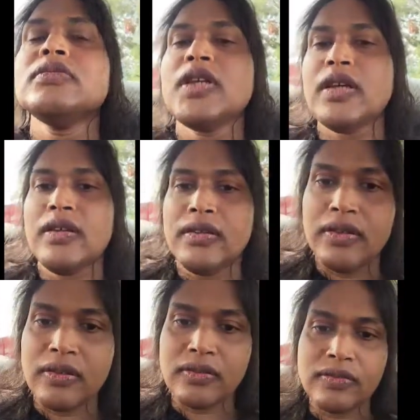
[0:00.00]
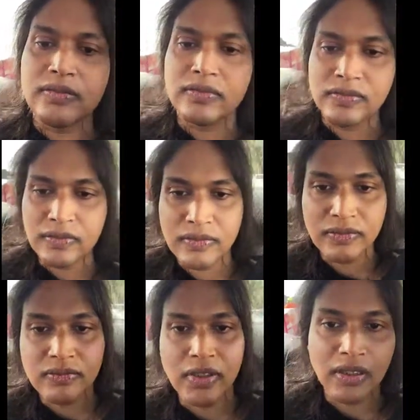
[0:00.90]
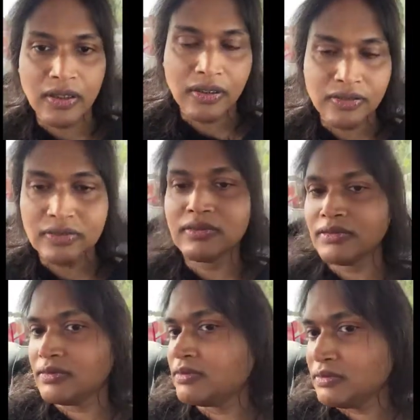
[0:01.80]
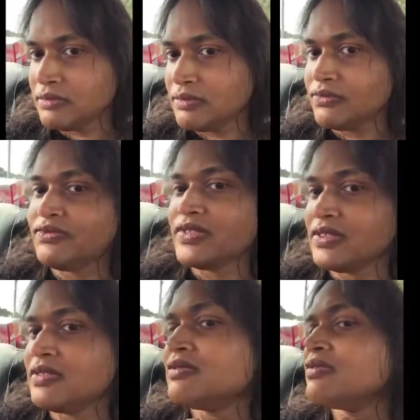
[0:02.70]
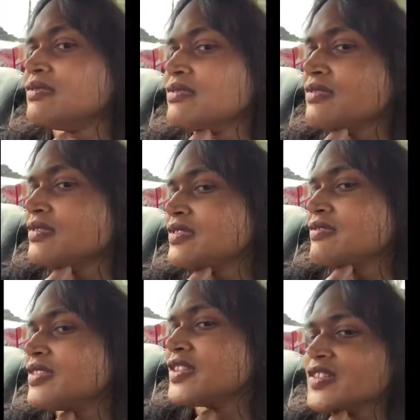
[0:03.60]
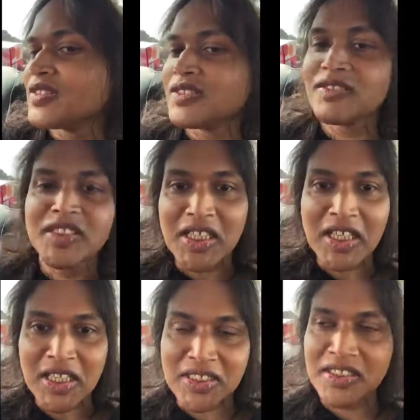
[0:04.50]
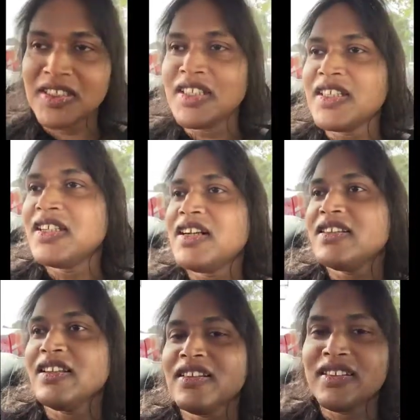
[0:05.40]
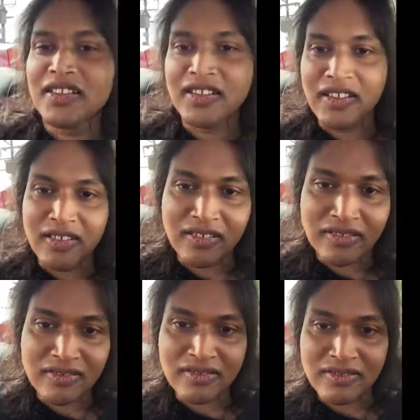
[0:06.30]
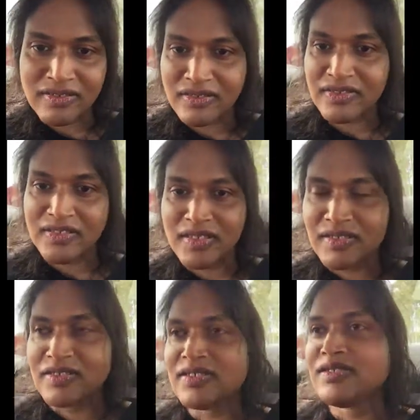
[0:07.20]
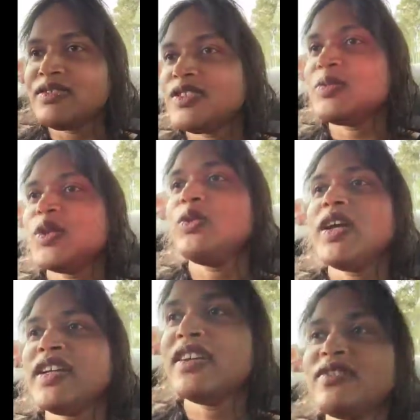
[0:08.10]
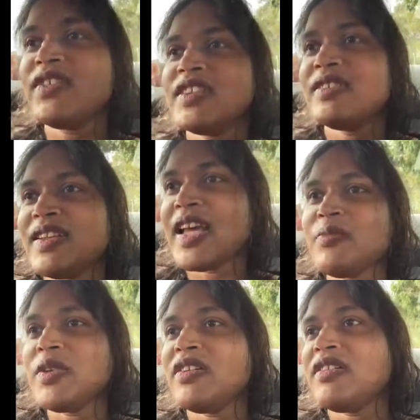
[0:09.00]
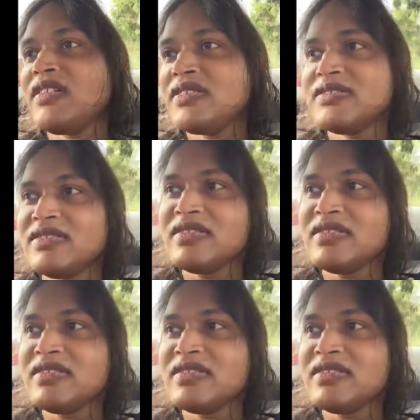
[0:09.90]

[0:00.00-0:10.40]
yeah, so well, food uh, diet that's another thing, you know. Lose more weight, I'll feel happier.